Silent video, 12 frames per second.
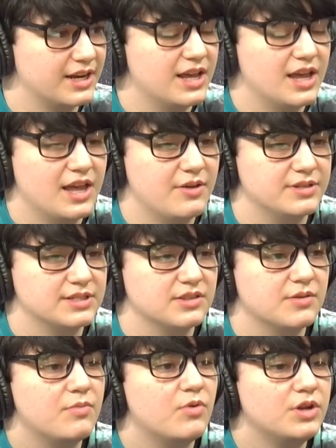Oh. It was
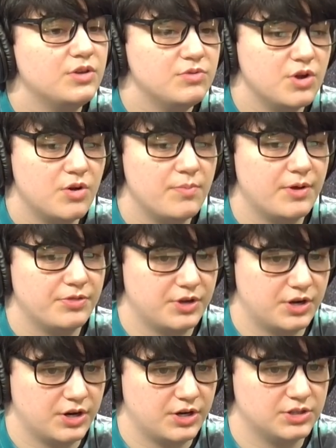the more you know about the
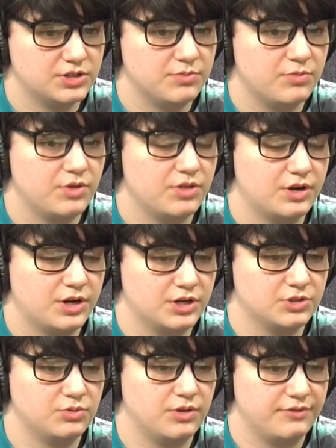curse, the more the
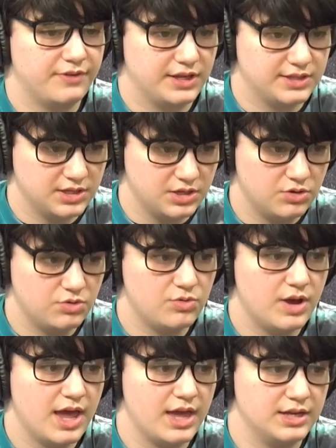curse will affect you.
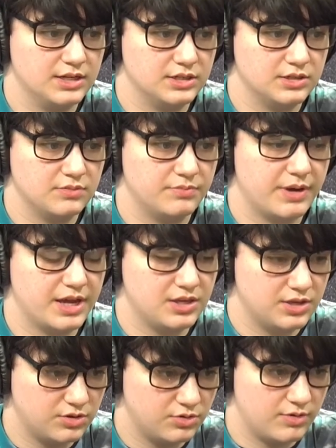And by
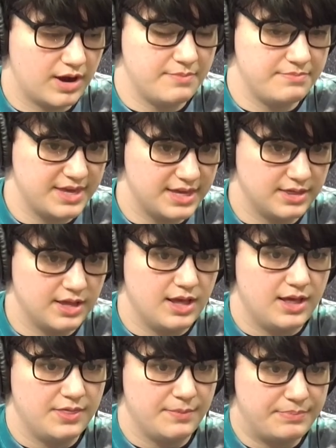you, I mean
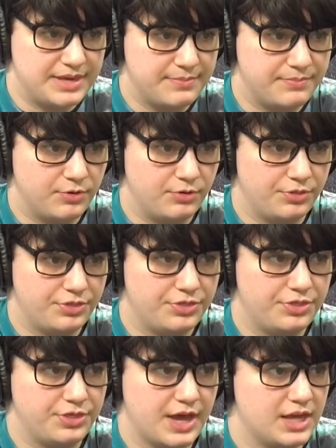the people
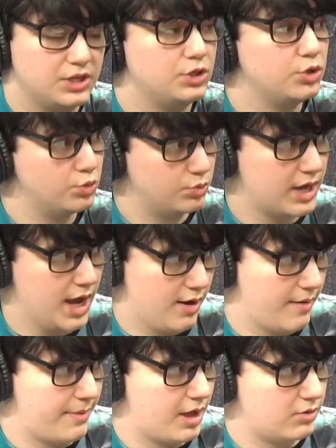that you care
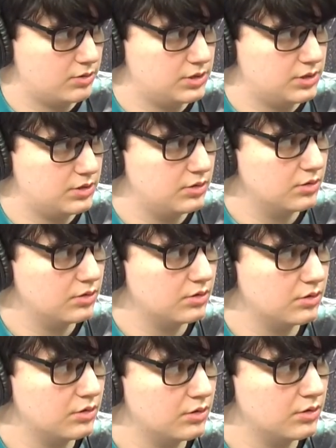about.
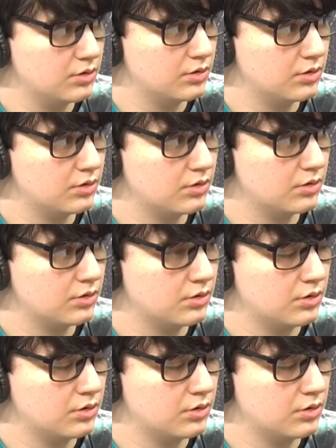Yeah.